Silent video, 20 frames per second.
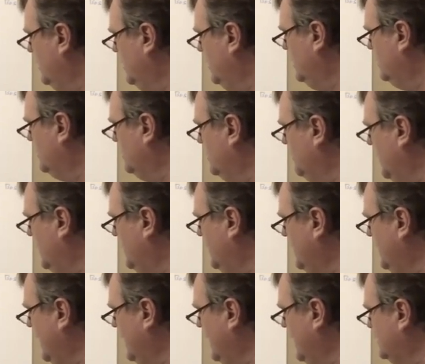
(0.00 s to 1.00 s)
my
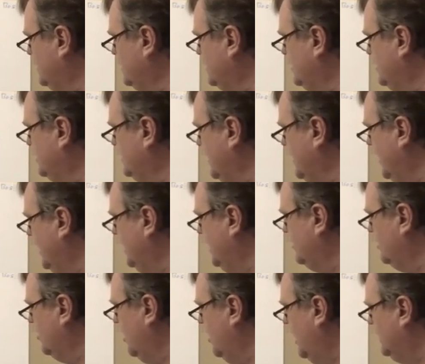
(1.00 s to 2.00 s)
next state
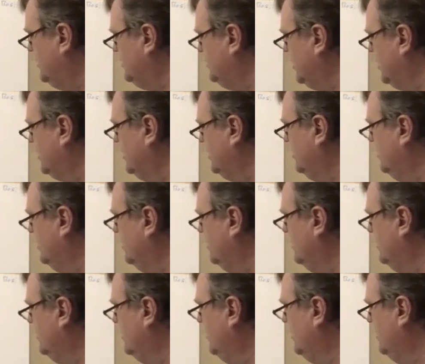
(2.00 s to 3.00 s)
logic
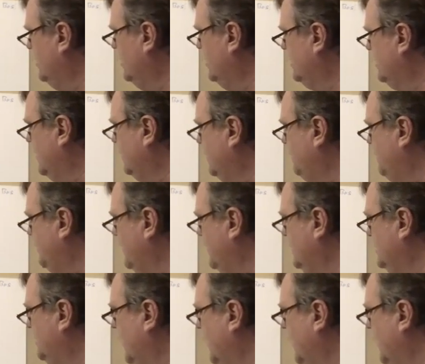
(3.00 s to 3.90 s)
that feeds back